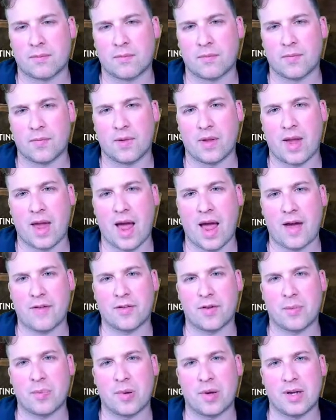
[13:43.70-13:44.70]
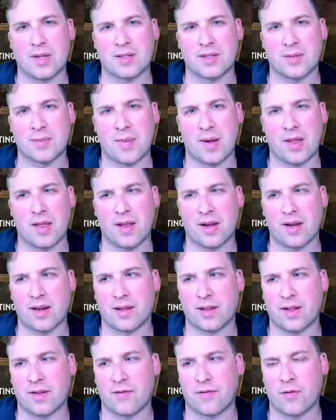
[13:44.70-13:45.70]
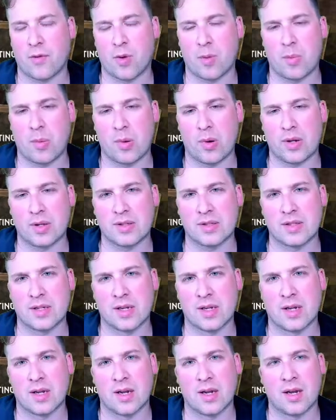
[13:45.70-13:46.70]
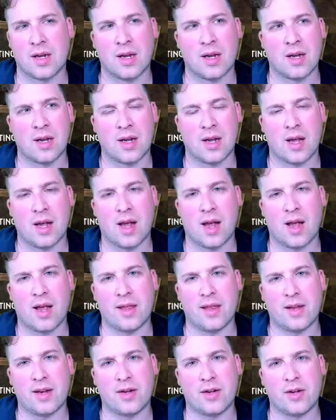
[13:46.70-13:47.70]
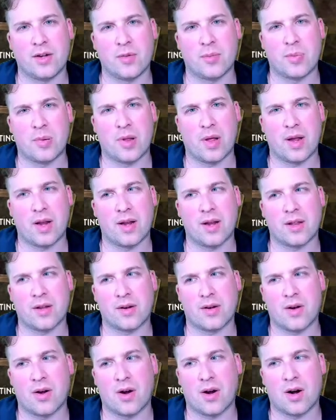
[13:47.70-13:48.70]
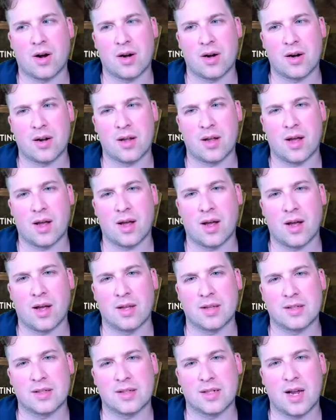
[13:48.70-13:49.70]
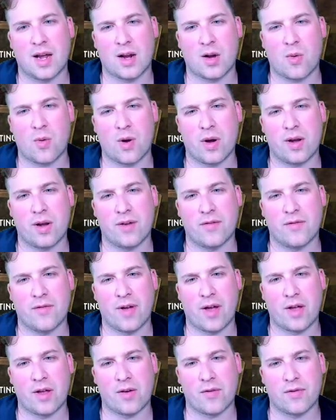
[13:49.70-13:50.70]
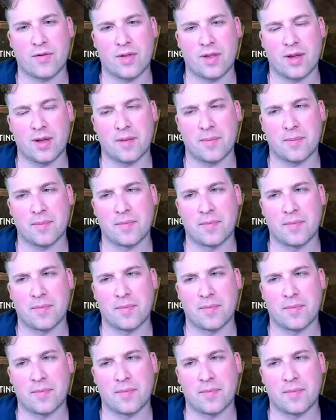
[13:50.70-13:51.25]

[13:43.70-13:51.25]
And they have to play this to melee to get that 4 points. And they do play another card. It's not quite enough value for them.